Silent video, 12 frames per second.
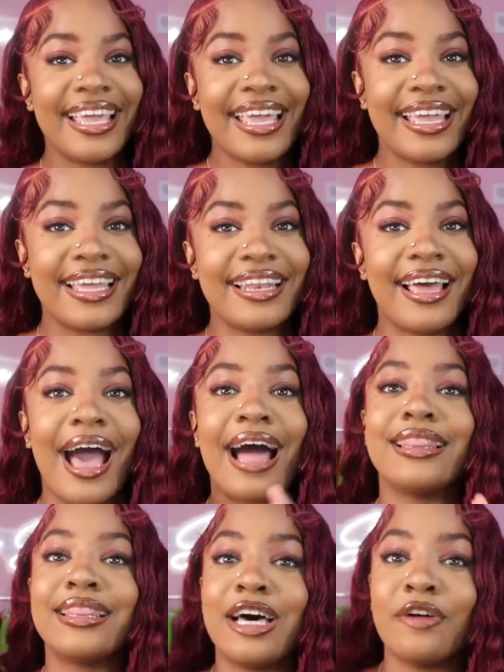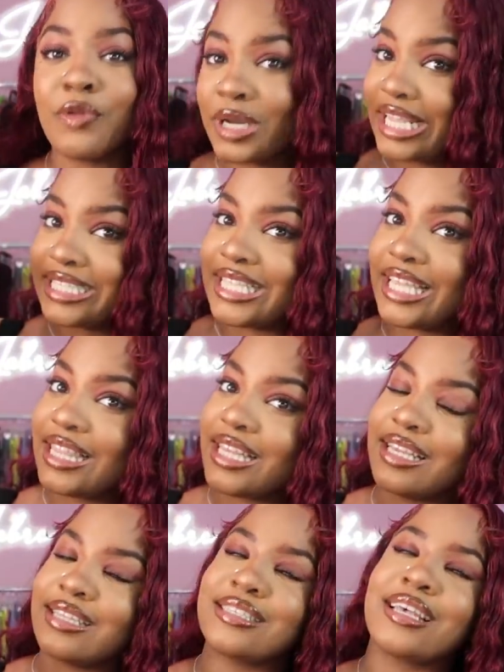then I love when they send
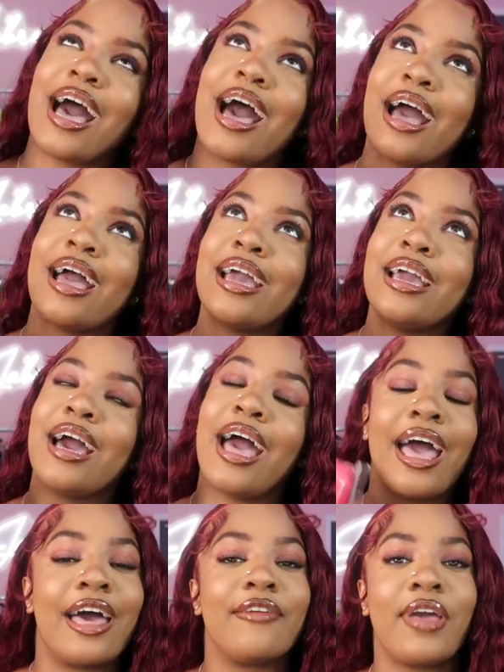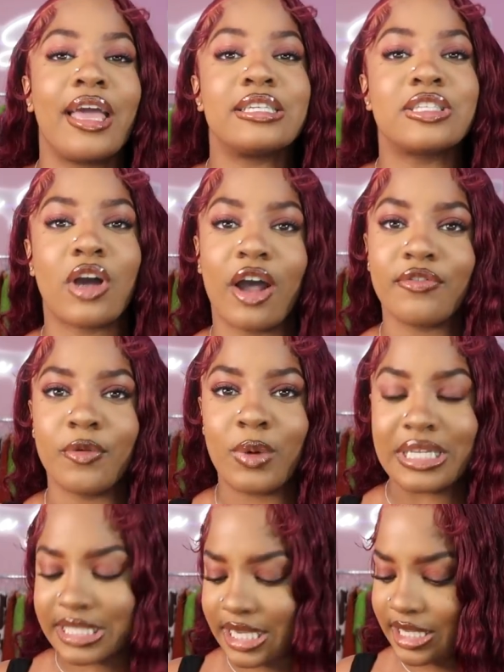these. I have a scarf from
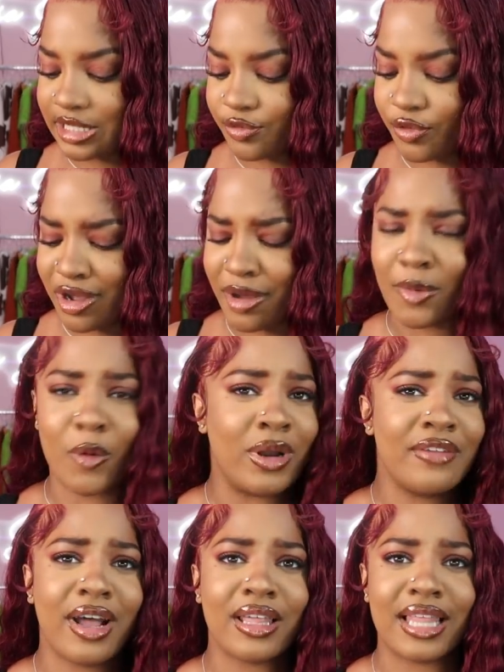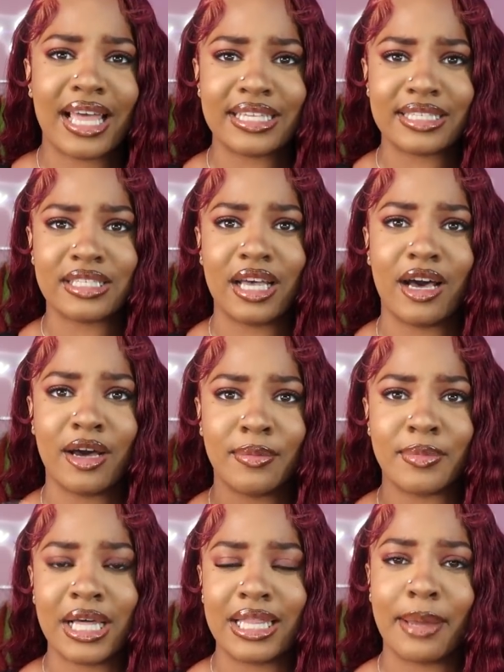West Kiss from one of our last
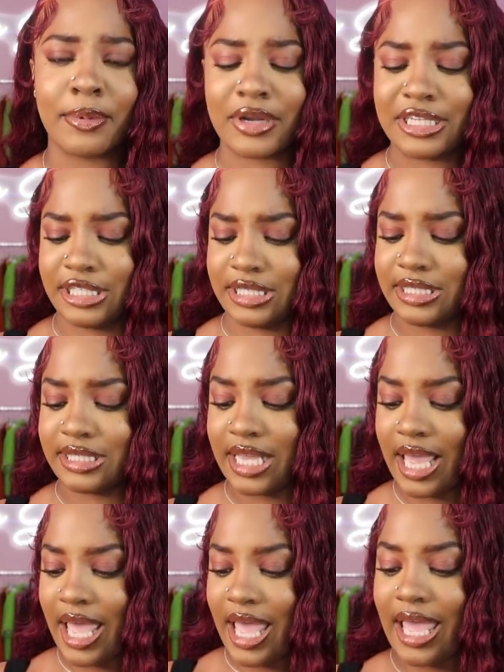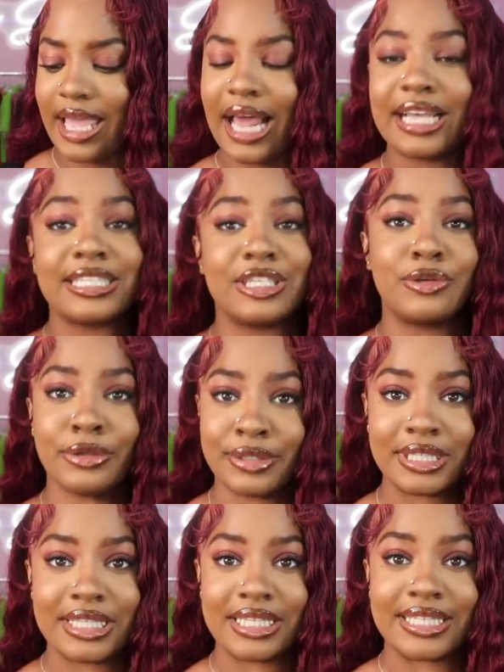collaborations, and I still use
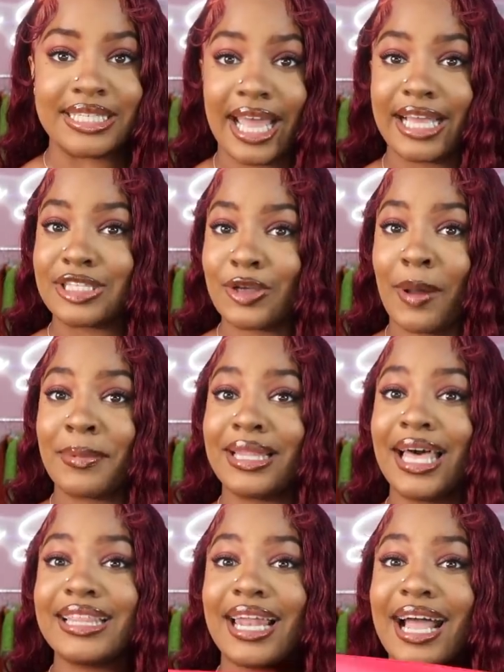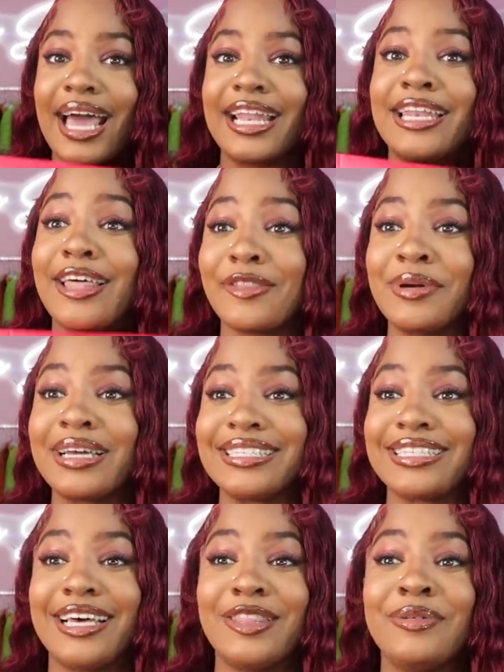it to this day. So I'm glad that I got another one, because
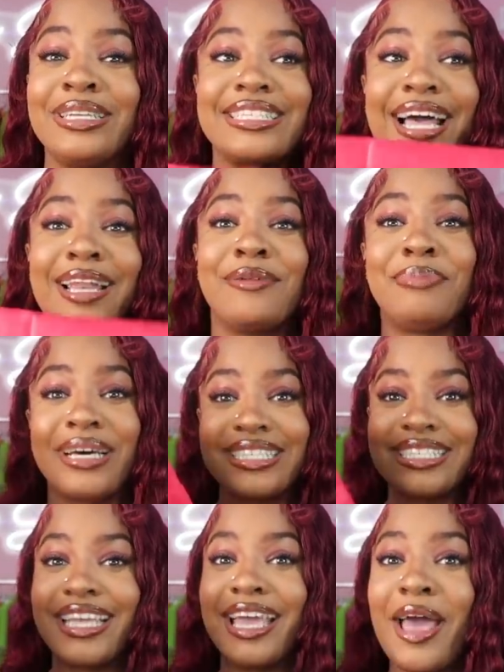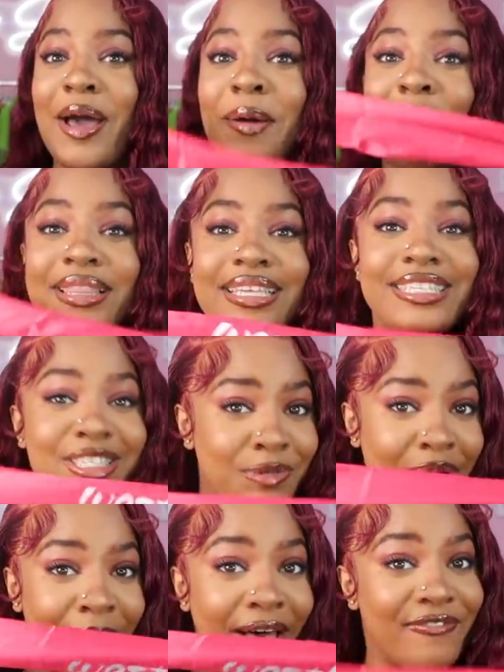the other one is kind of busted. But this is
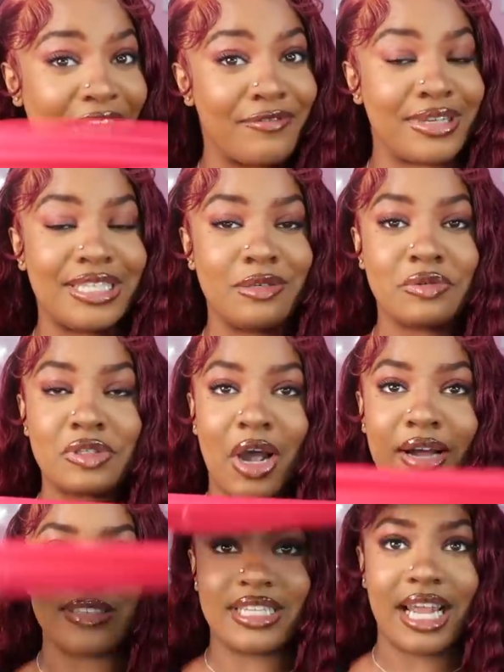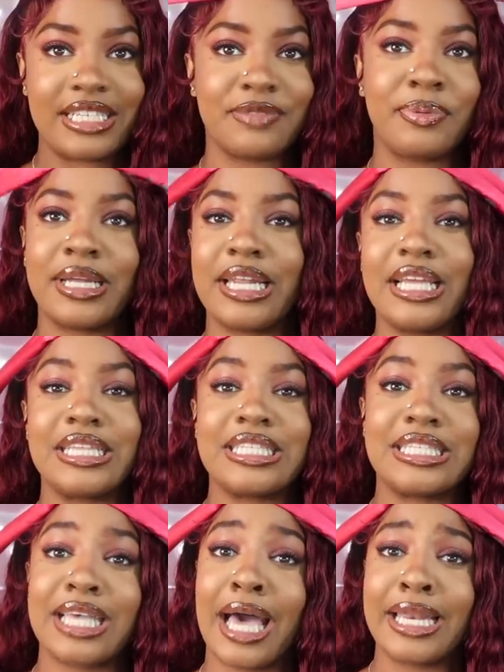one of my favorite silk scarves, just put it
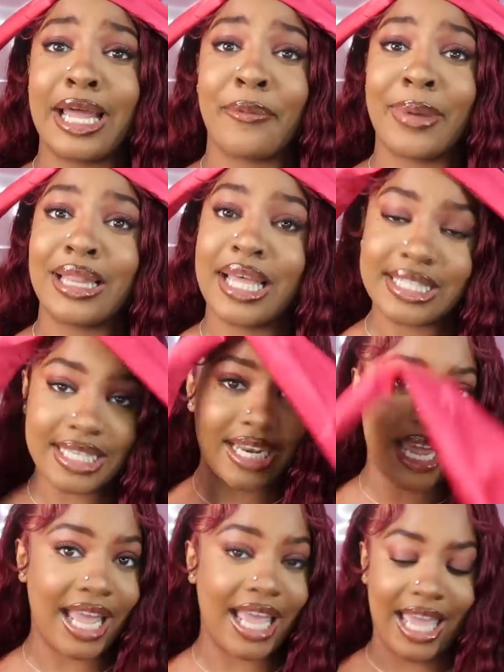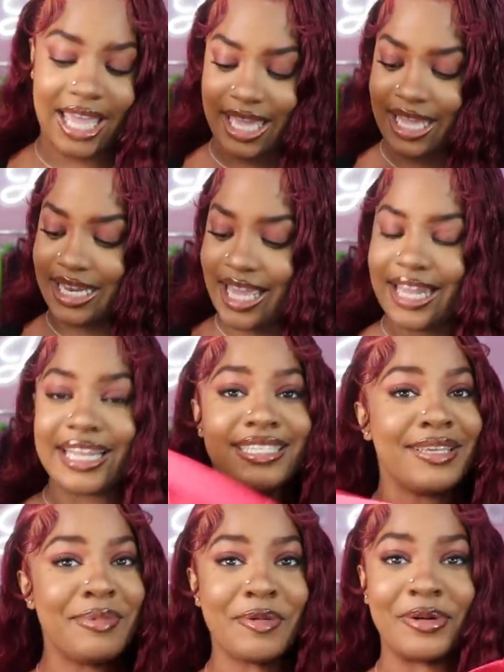to tie down my lace at night. And yeah, they
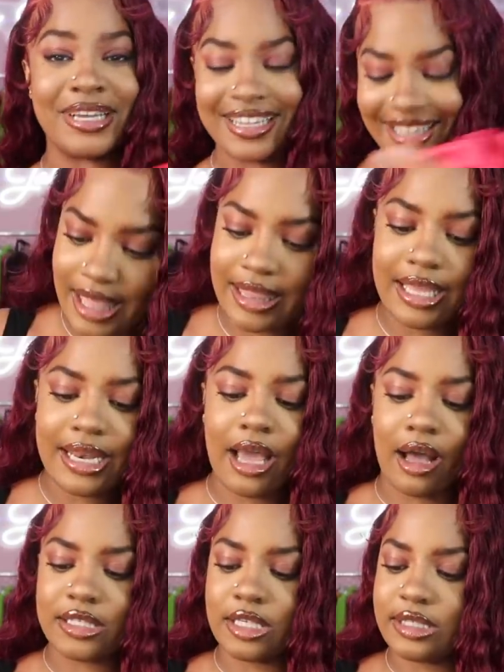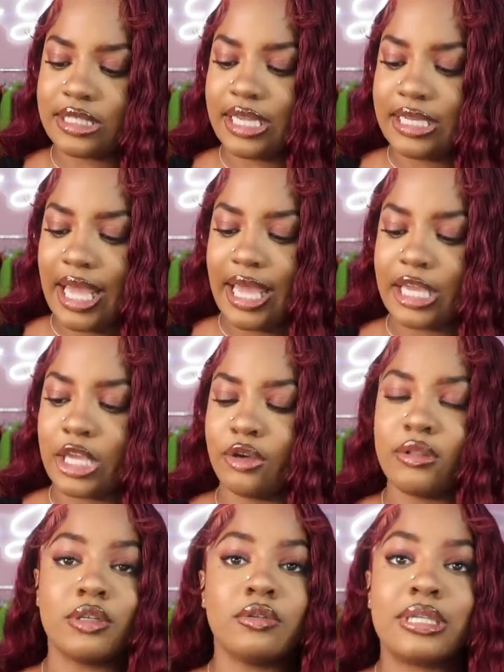sent me one. And then they also sent a
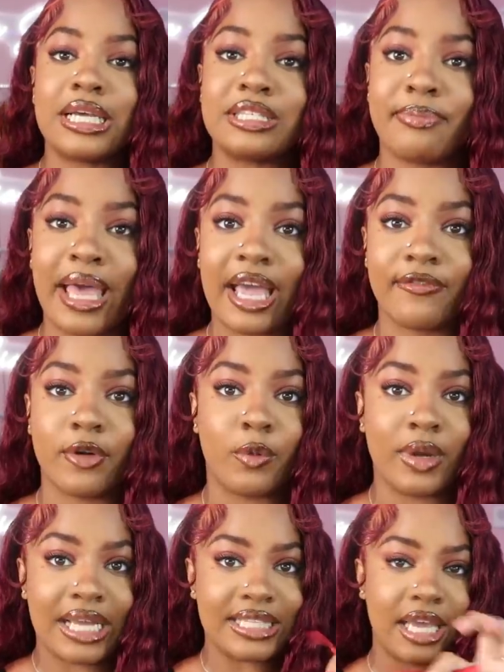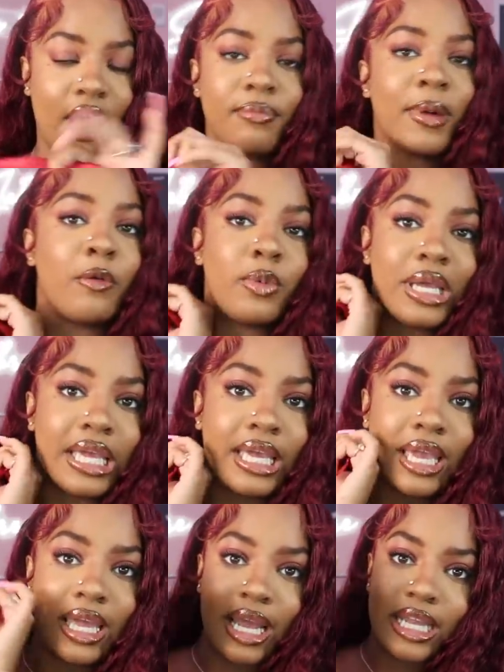cute little dust bag for when I take off my
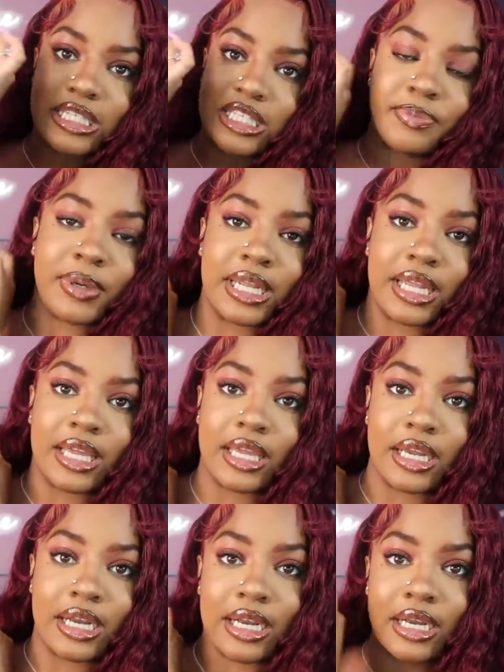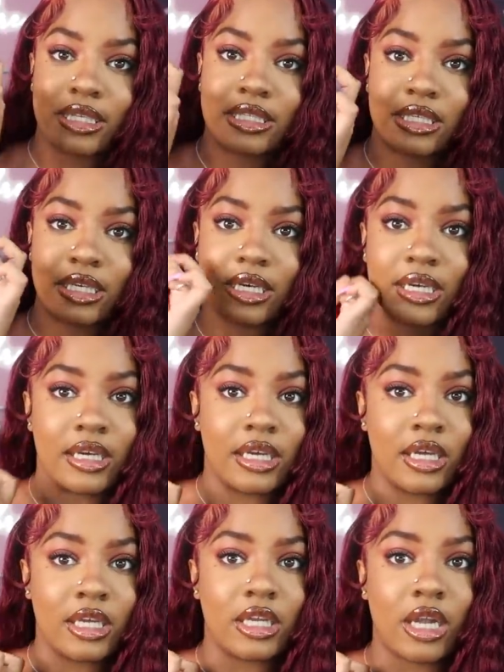wig, and I could just put it in here to,
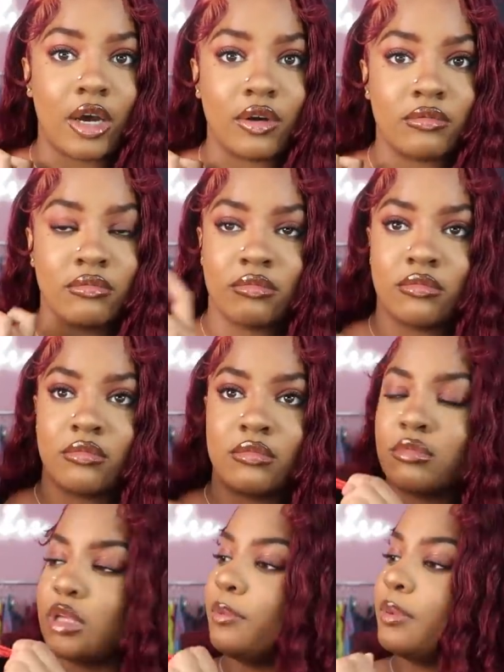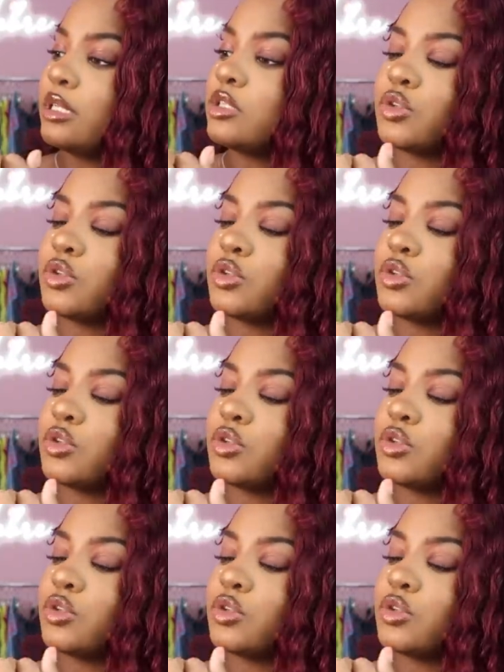you know, keep it in